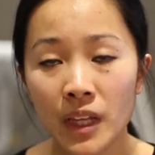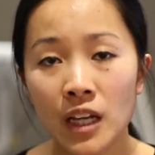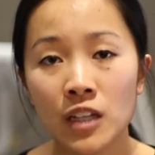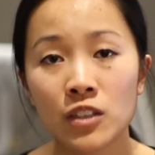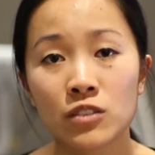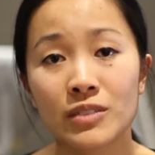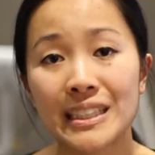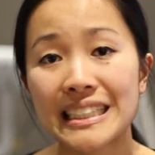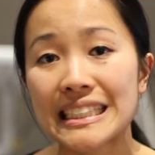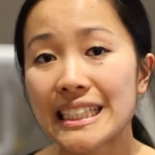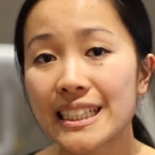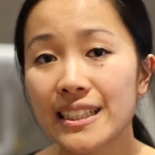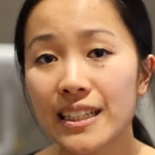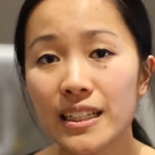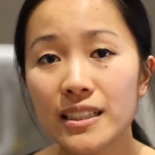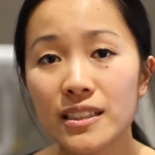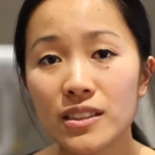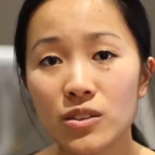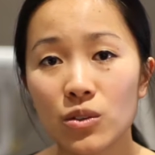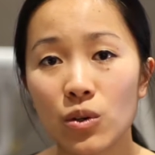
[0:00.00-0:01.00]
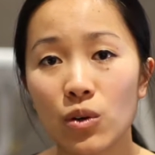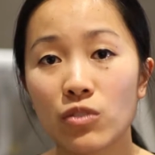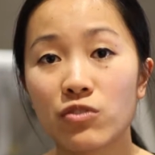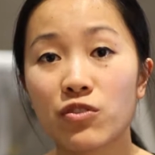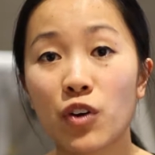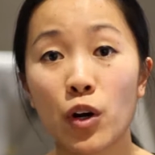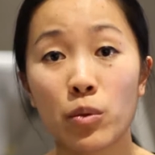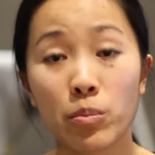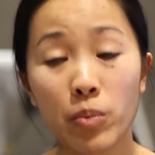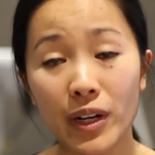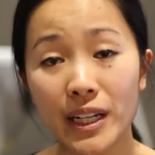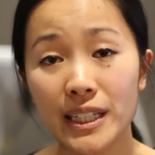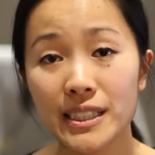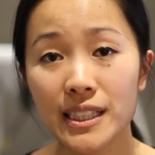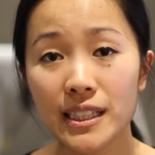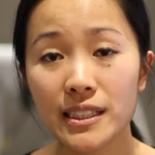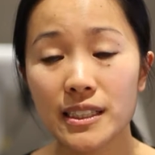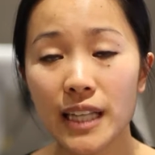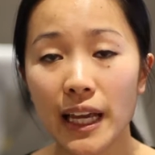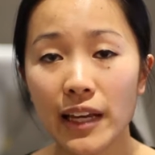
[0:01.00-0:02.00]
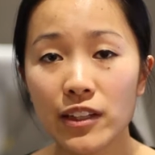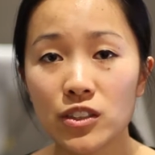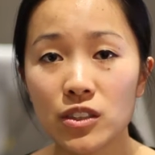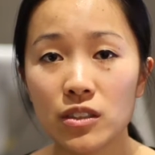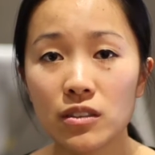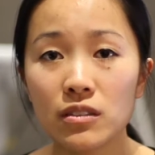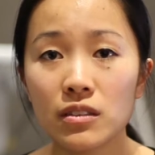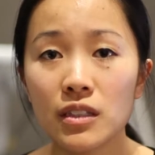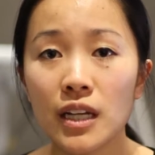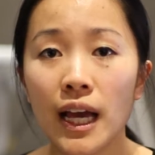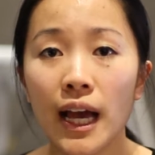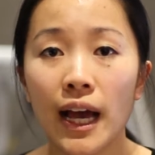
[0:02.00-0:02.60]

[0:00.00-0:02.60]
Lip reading: grittiness or foreign body sensation,